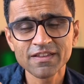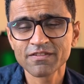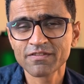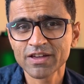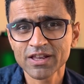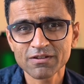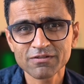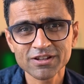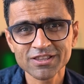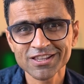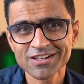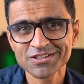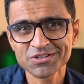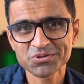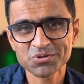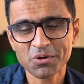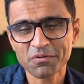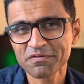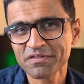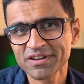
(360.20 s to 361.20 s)
wherever there is
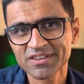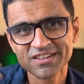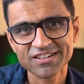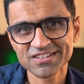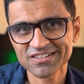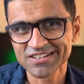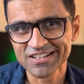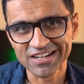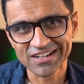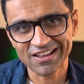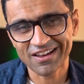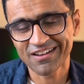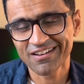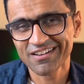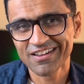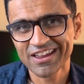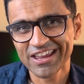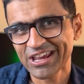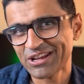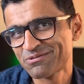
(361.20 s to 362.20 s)
software, there is data,
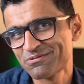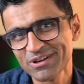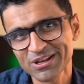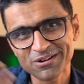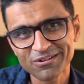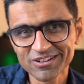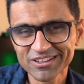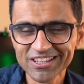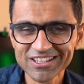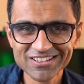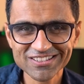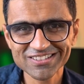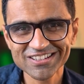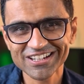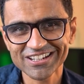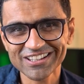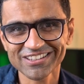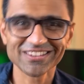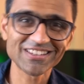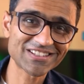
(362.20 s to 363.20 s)
and wherever there is
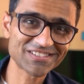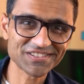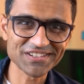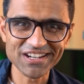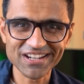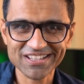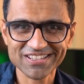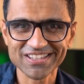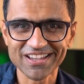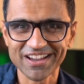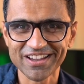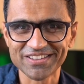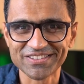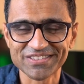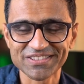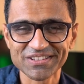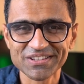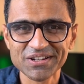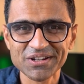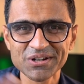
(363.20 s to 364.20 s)
data
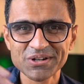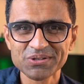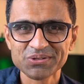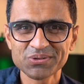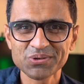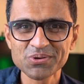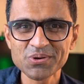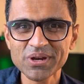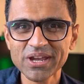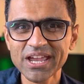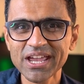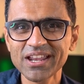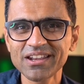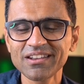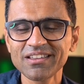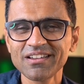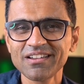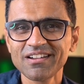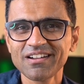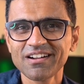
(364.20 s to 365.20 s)
science. So you
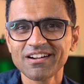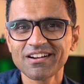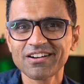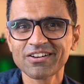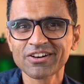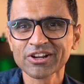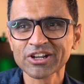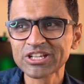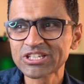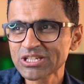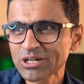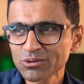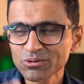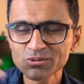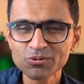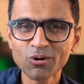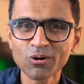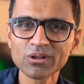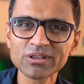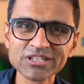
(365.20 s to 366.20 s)
can reach out
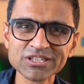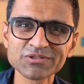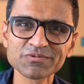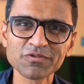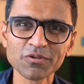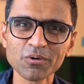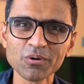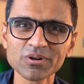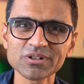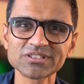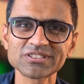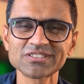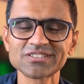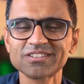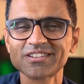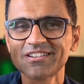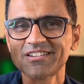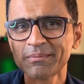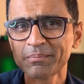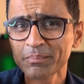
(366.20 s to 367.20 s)
to all these folks,
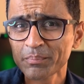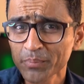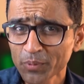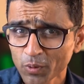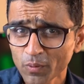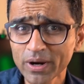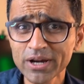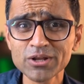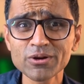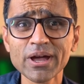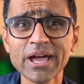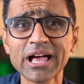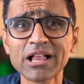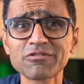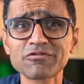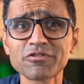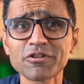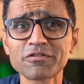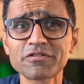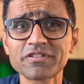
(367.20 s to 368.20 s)
provide your
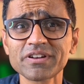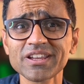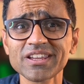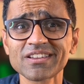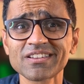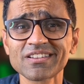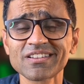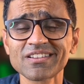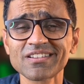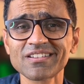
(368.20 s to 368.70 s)
help for free.